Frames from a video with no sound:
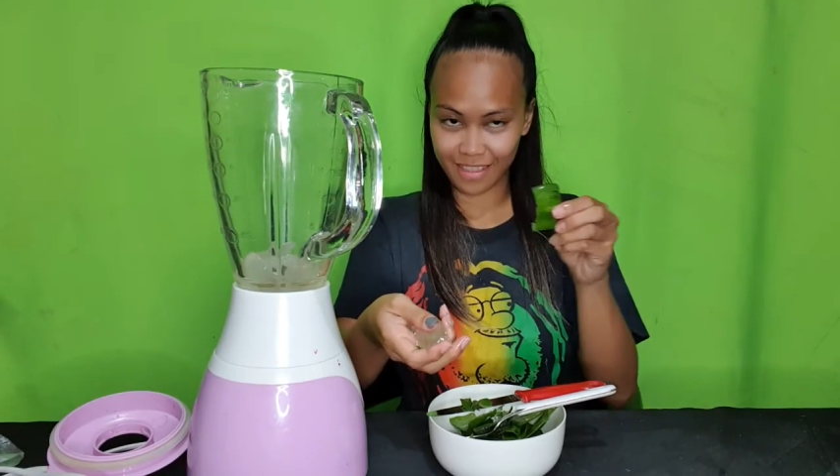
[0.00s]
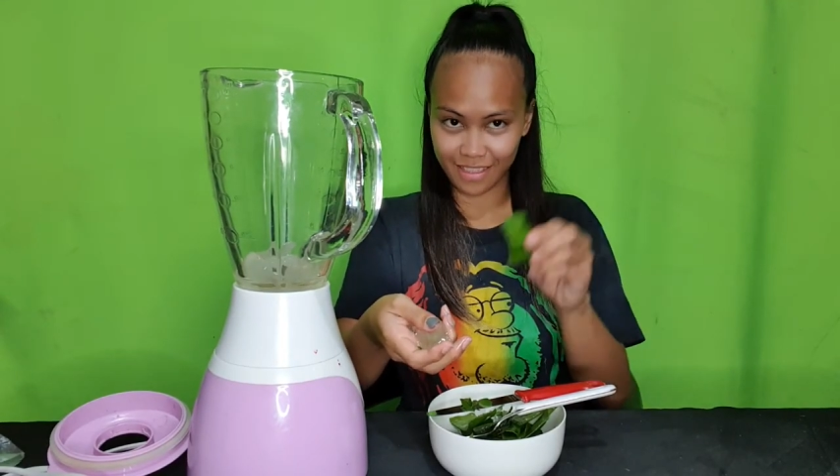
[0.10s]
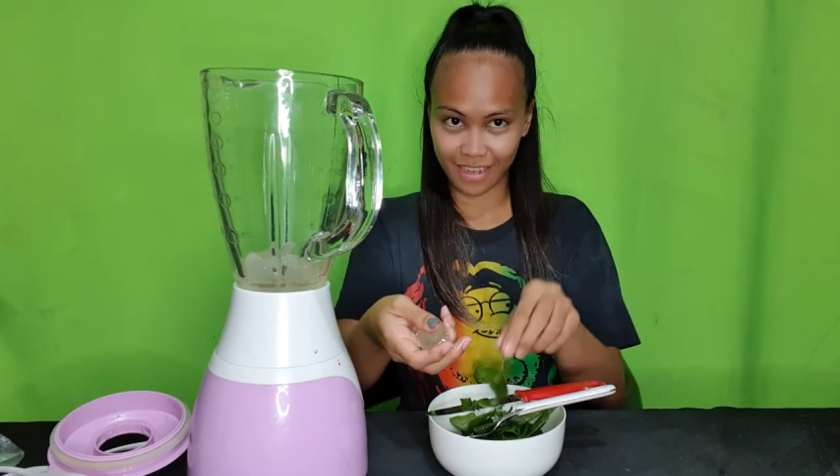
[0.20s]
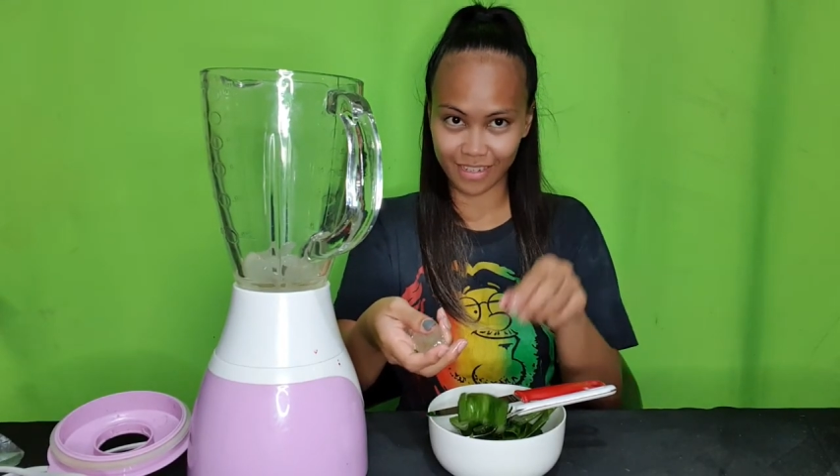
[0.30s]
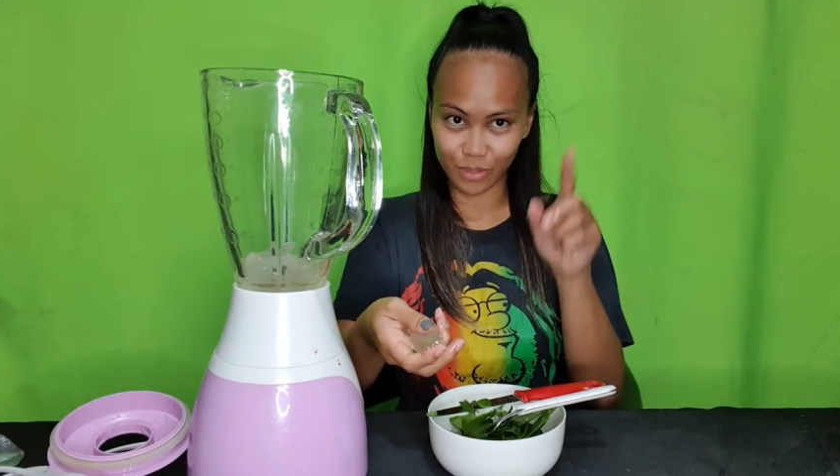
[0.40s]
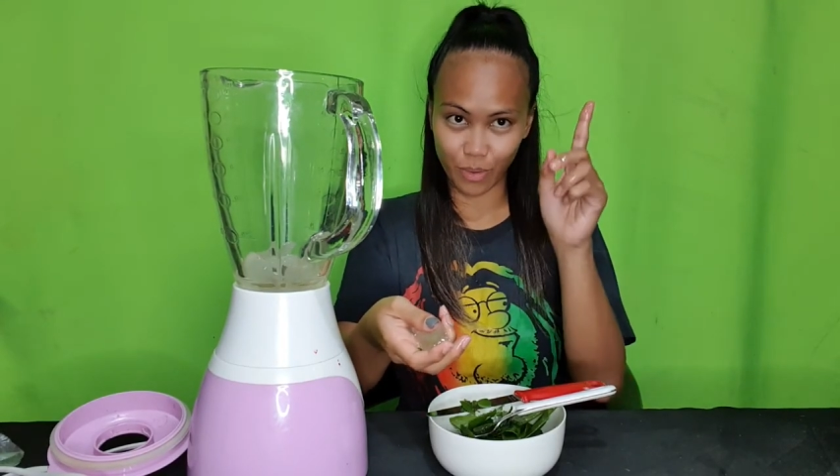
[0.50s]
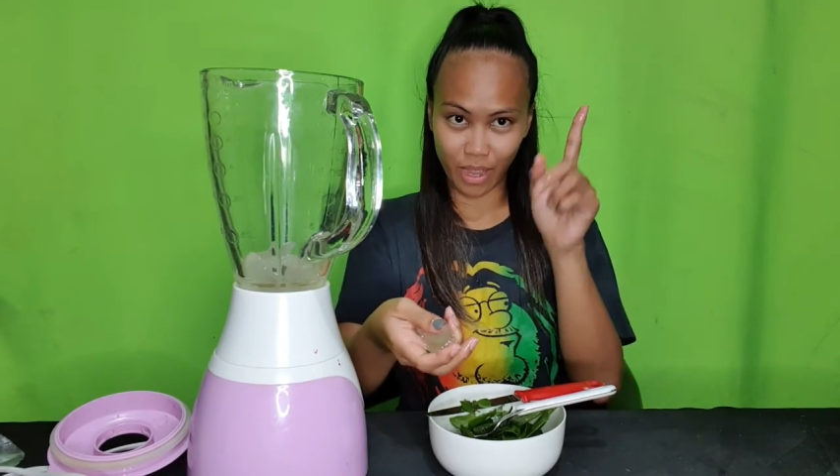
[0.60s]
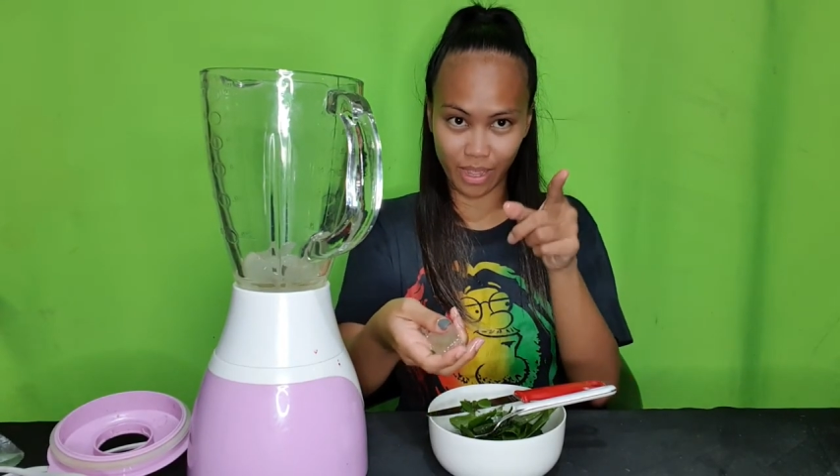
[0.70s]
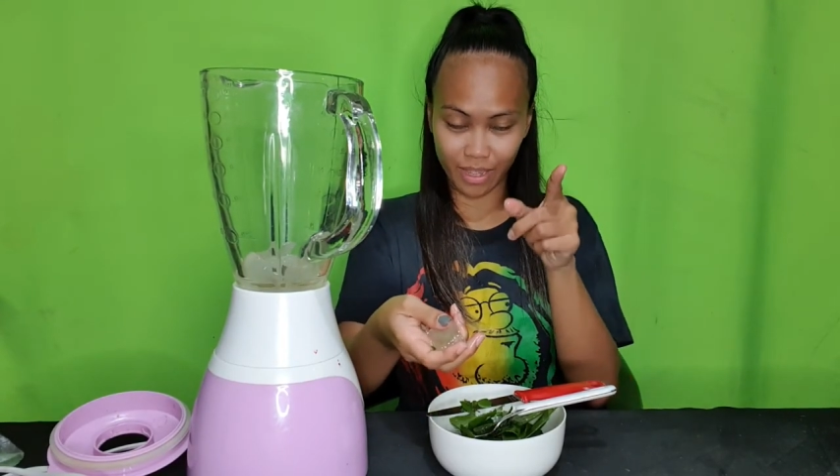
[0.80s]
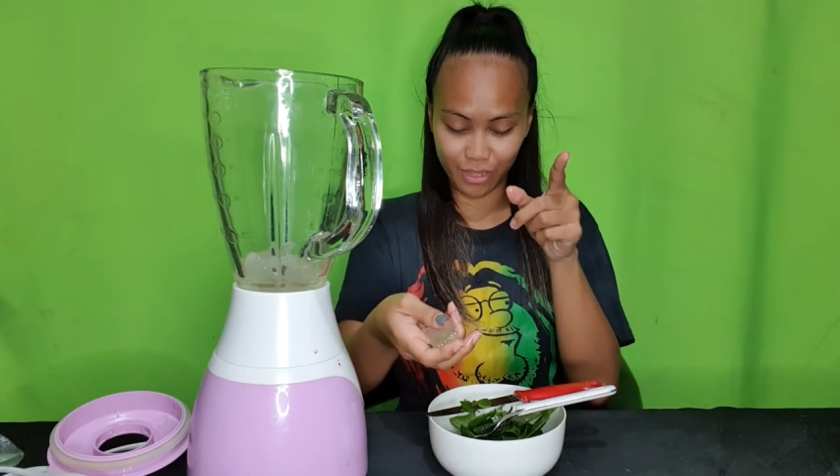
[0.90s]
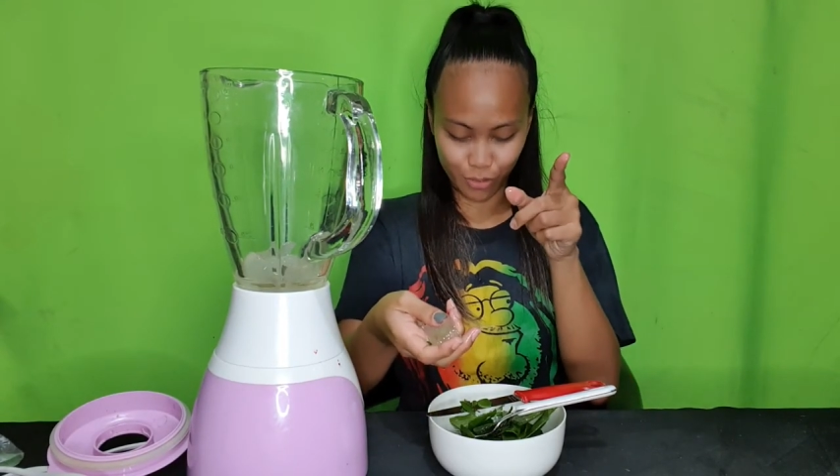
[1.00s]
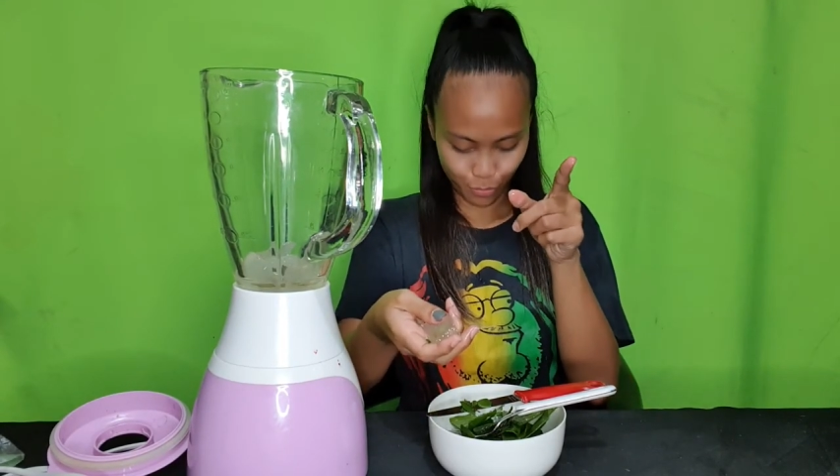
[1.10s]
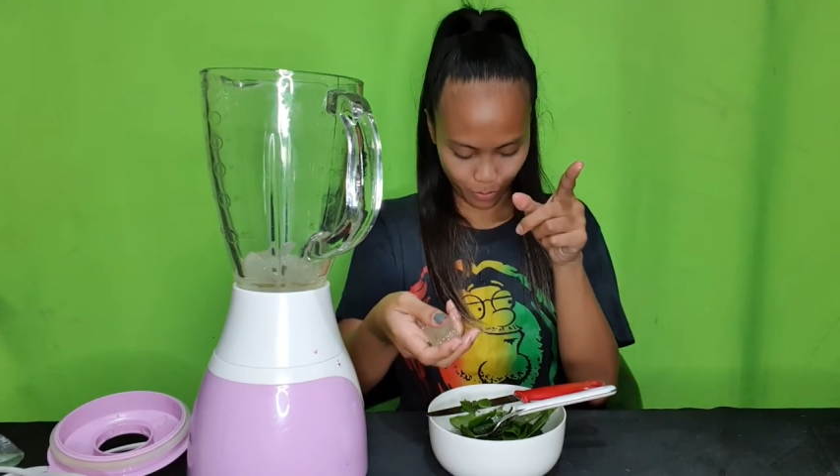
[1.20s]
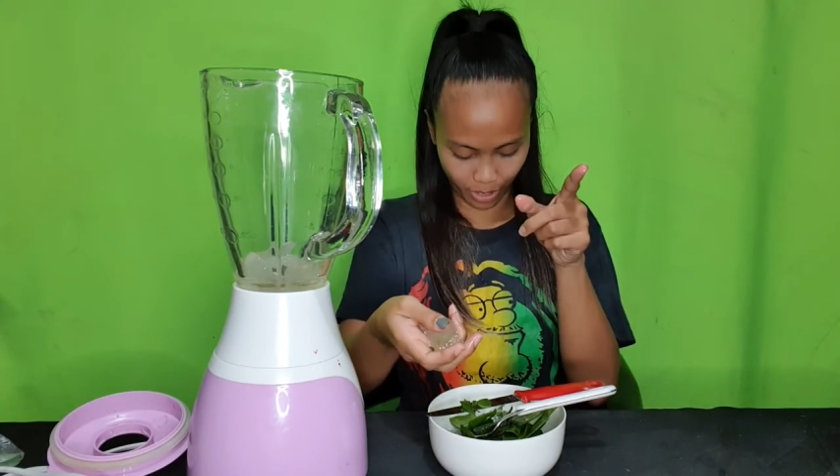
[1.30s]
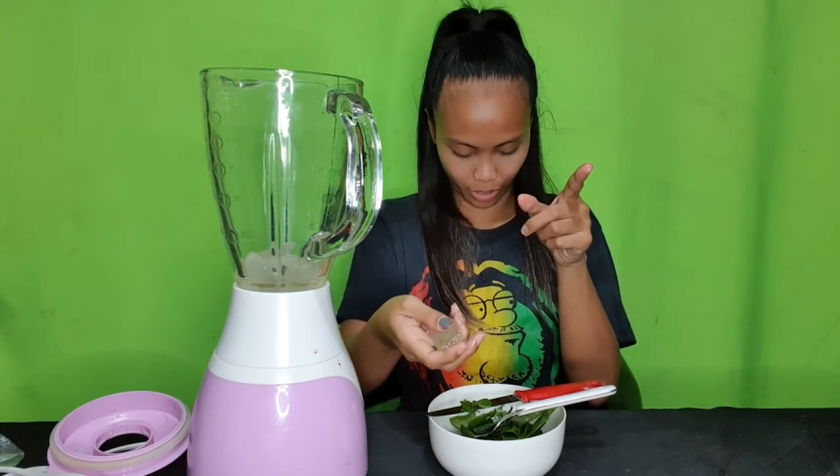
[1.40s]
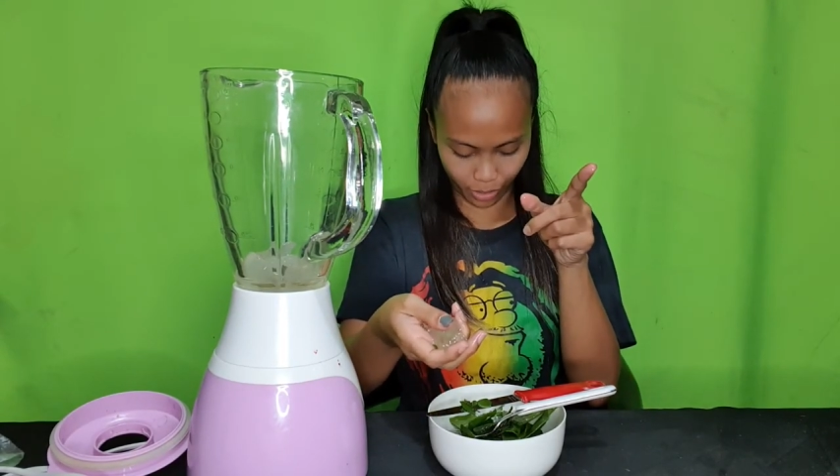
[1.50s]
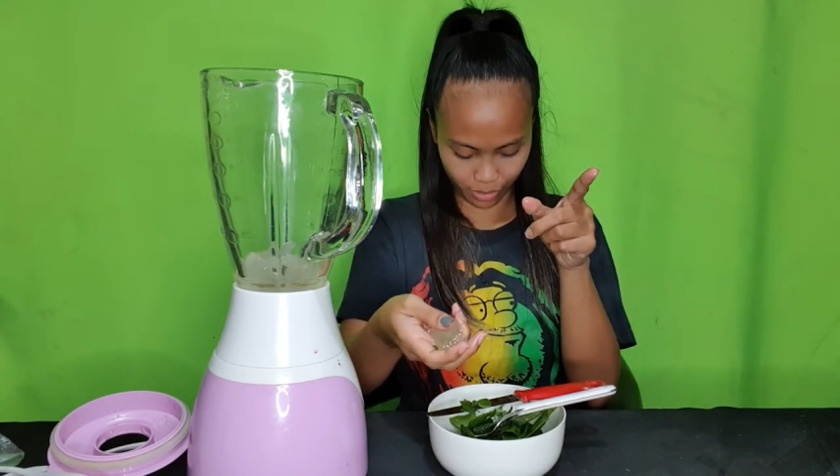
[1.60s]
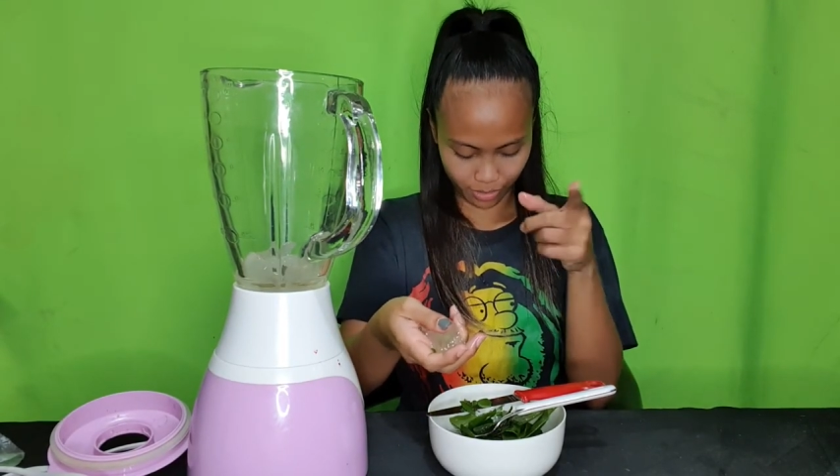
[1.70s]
That is why you wear